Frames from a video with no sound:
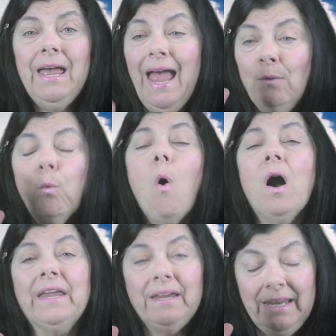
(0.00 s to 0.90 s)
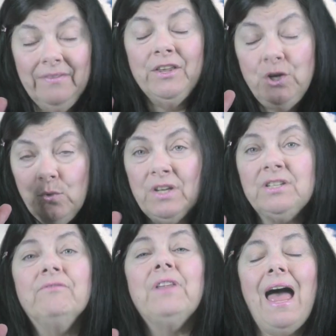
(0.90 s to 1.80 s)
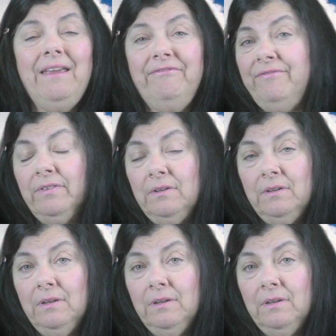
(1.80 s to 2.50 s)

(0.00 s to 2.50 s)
and walk in the newness of life